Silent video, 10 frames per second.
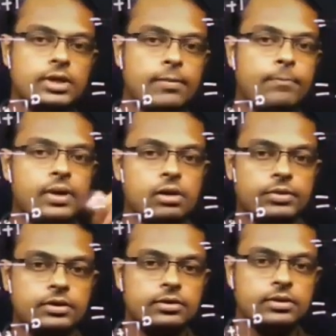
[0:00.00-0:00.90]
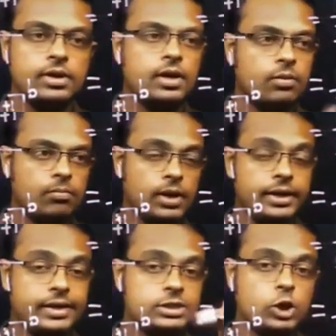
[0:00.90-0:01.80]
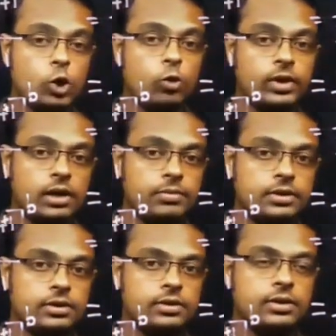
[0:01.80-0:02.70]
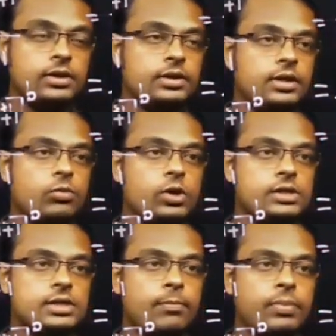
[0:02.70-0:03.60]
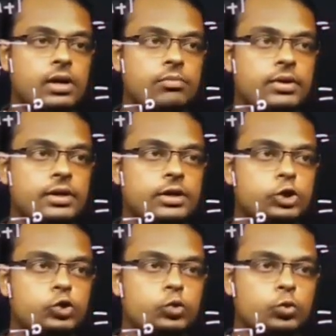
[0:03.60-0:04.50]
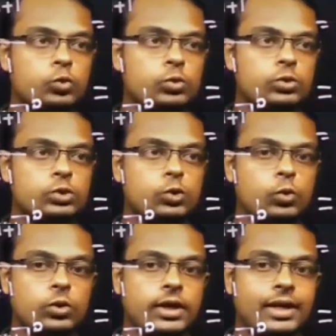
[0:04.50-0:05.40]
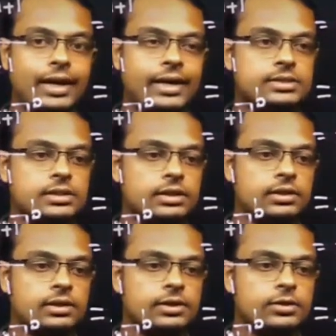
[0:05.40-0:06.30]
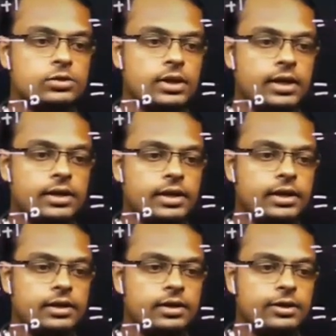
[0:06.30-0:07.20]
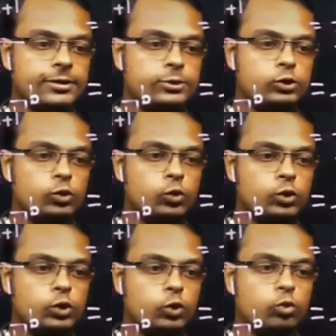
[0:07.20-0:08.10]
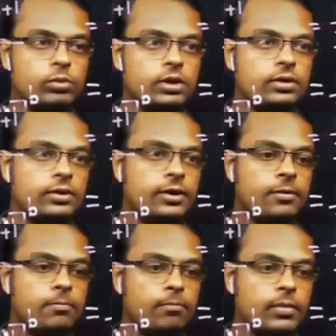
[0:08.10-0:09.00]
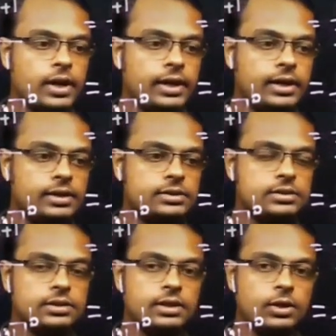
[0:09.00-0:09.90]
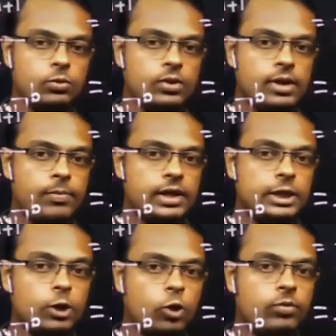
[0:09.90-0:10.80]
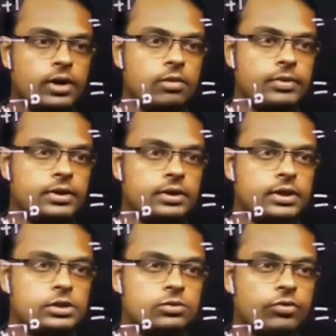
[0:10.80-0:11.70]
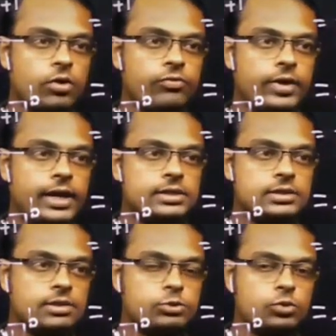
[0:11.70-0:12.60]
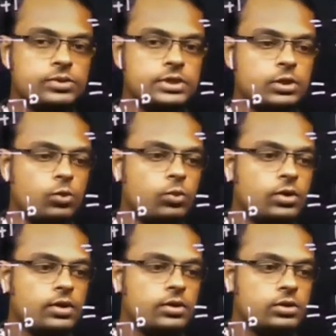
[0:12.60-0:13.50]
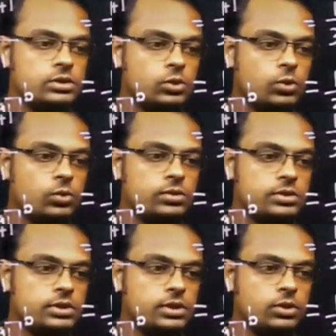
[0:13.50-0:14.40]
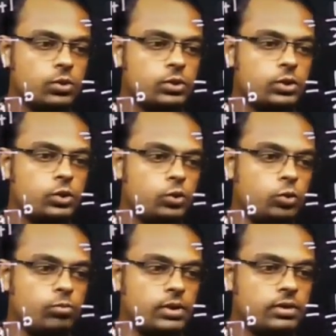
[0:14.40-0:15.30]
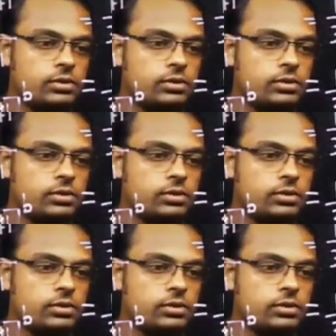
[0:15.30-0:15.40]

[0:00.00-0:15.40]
the upper limit minus lower limit. Here what is upper limit here? 2. 2 in x. So I can write here 2 cube minus, now apply the lower limit. Instead of x, substitute 0. So 0 cube.